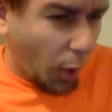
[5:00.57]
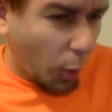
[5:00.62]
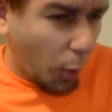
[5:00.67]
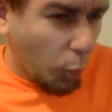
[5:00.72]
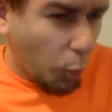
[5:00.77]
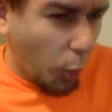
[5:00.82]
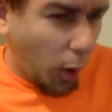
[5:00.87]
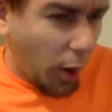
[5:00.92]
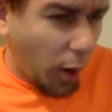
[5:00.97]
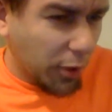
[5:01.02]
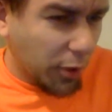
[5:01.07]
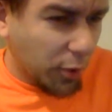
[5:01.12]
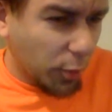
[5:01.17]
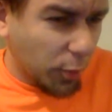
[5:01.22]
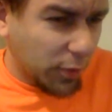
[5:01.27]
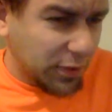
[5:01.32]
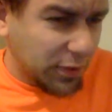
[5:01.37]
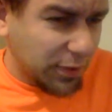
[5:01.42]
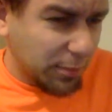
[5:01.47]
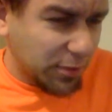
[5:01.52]
water
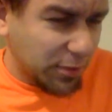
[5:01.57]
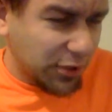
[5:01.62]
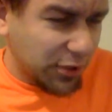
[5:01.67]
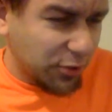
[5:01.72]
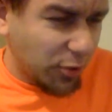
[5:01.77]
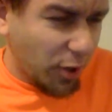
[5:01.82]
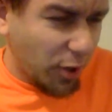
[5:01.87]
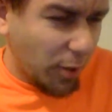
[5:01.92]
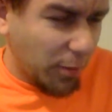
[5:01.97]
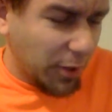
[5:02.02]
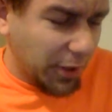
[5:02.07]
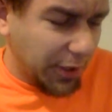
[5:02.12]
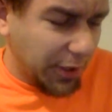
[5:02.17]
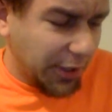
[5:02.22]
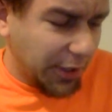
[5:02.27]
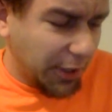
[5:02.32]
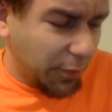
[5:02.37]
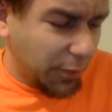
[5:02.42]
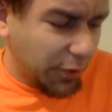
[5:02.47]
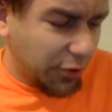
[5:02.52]
with some strawberry
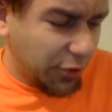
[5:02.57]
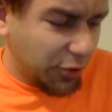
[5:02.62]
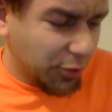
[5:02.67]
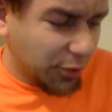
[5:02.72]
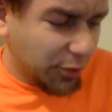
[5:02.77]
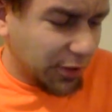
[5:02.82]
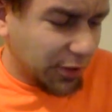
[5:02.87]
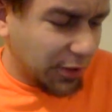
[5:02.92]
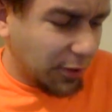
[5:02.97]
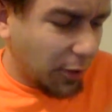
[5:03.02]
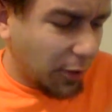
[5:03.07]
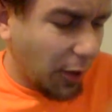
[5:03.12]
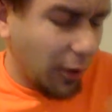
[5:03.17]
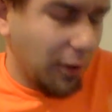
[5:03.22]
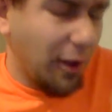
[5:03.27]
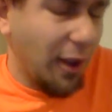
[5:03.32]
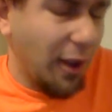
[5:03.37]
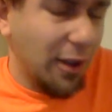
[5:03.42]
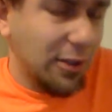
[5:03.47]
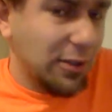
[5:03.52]
kiwi juice, I
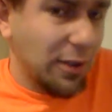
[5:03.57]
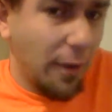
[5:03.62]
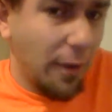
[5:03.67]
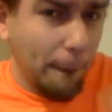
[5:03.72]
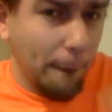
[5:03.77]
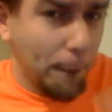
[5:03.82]
guess.